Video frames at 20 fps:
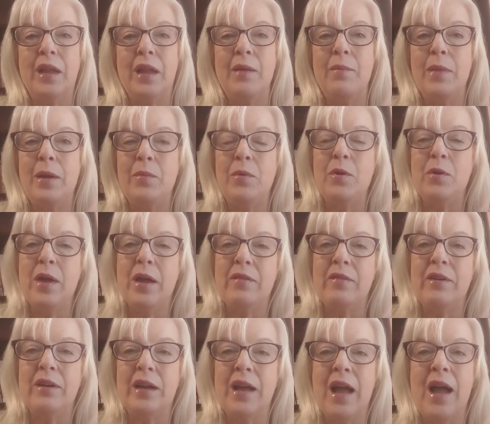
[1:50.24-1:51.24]
and maybe you
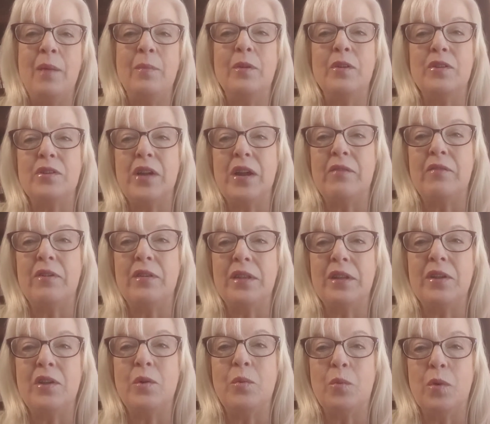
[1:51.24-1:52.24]
haven't accomplished
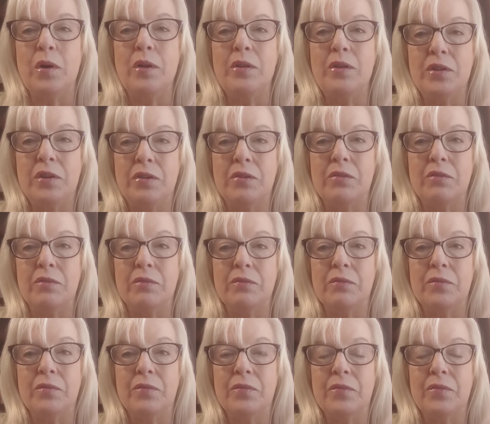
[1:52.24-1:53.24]
everything you want to.
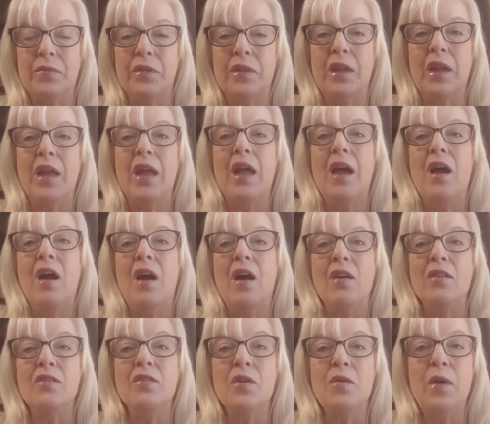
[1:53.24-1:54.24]

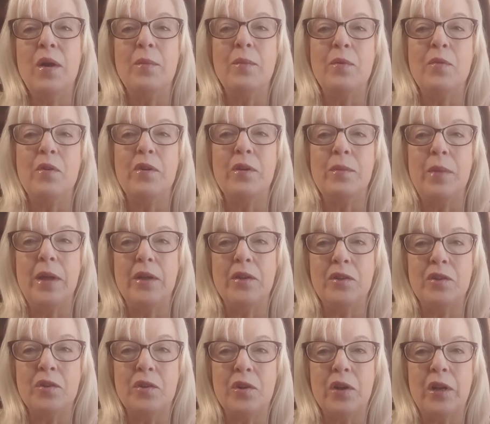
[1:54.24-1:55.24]
Also, I'm going to make
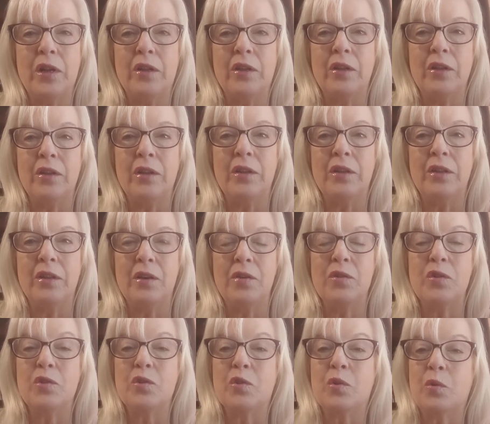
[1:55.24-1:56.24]
sure and look at
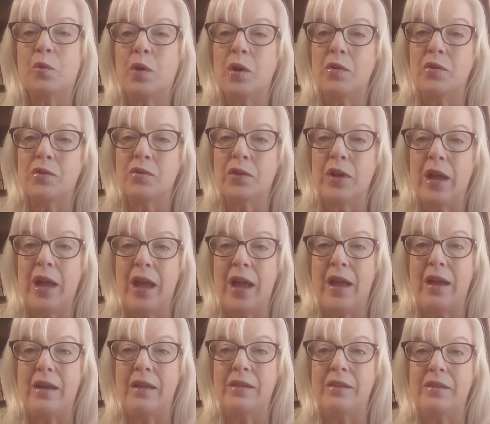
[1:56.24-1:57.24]
those grocery
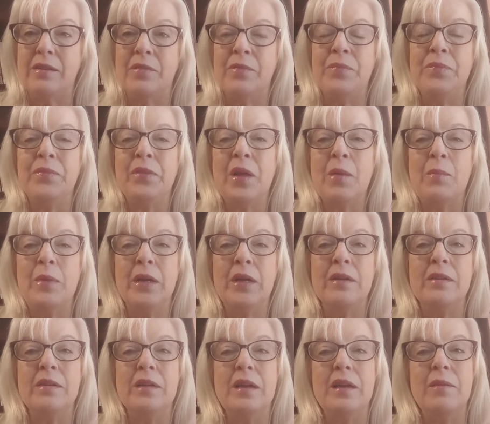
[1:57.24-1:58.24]
ads
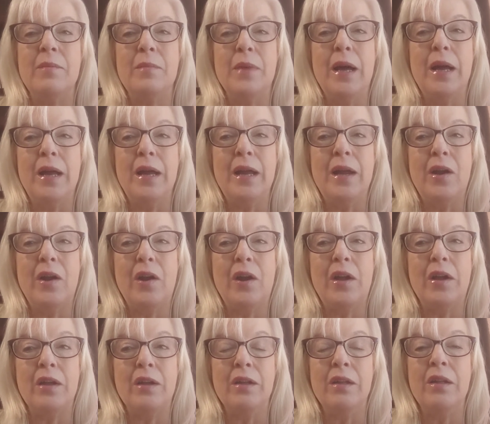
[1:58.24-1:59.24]
because in my
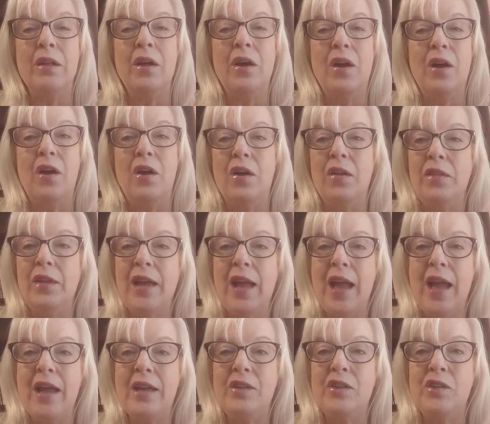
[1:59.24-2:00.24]
area, all the
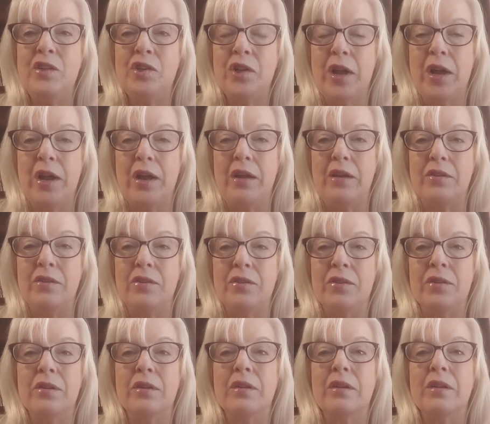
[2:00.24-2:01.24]
ads change
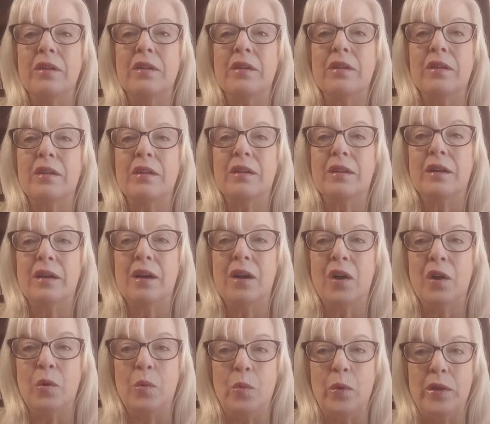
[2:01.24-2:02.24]

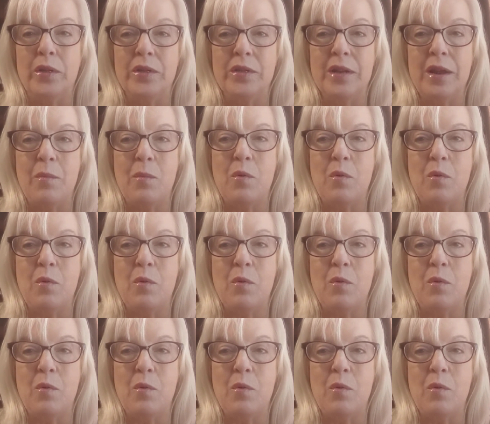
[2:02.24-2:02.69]
on Wednesday